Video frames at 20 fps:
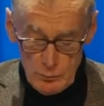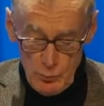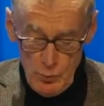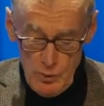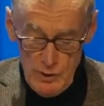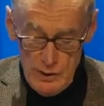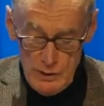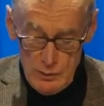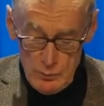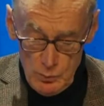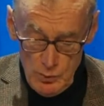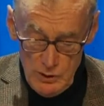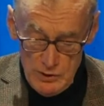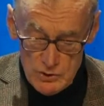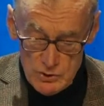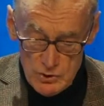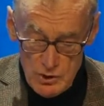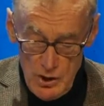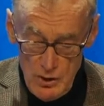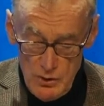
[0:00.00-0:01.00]
We, we
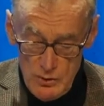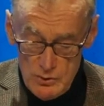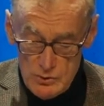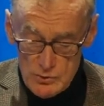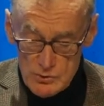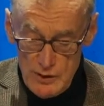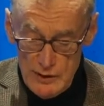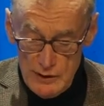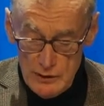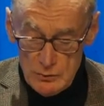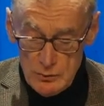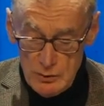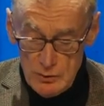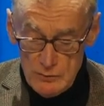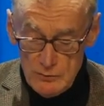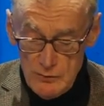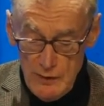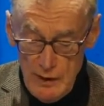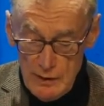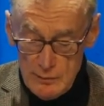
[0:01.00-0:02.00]
chose Ingrid
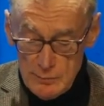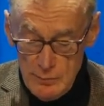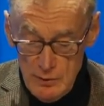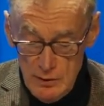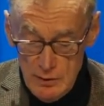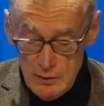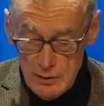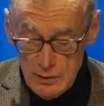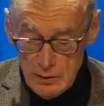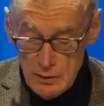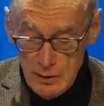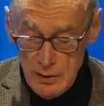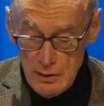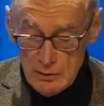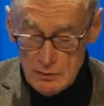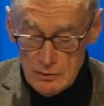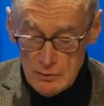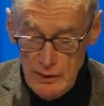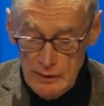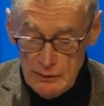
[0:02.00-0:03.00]
Van Beek,
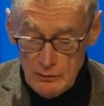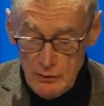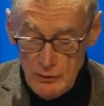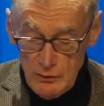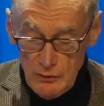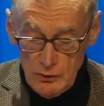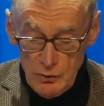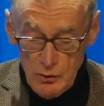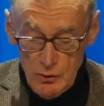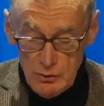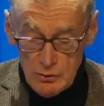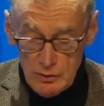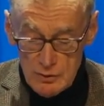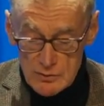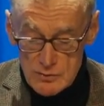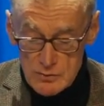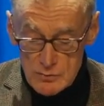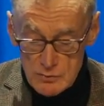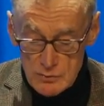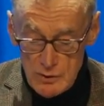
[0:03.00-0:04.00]
director of the
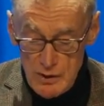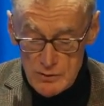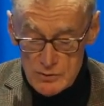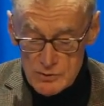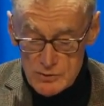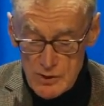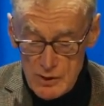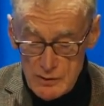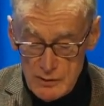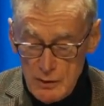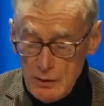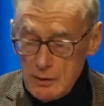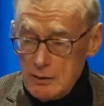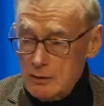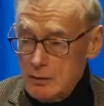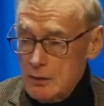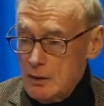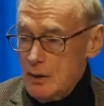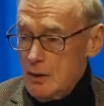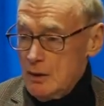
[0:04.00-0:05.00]
Kirketon Road Centre,
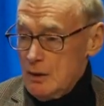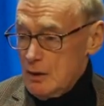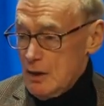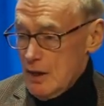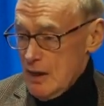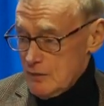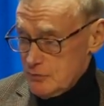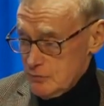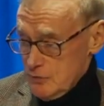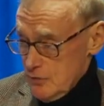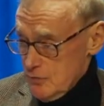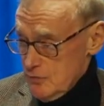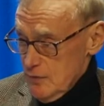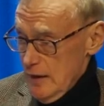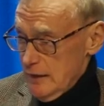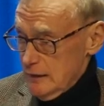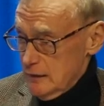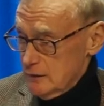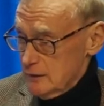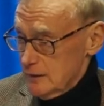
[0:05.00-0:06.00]
after the
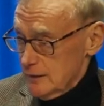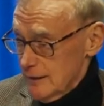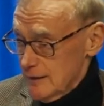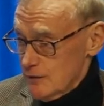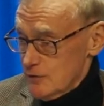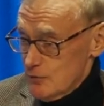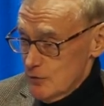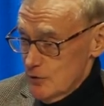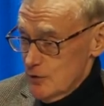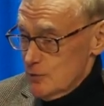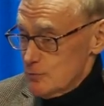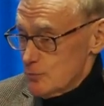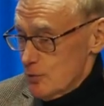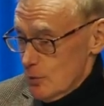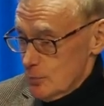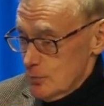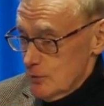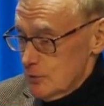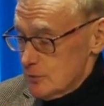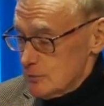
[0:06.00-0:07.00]
Vatican had intervened,
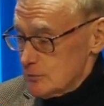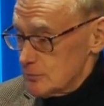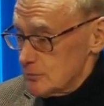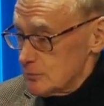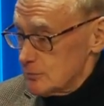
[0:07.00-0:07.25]
probably at,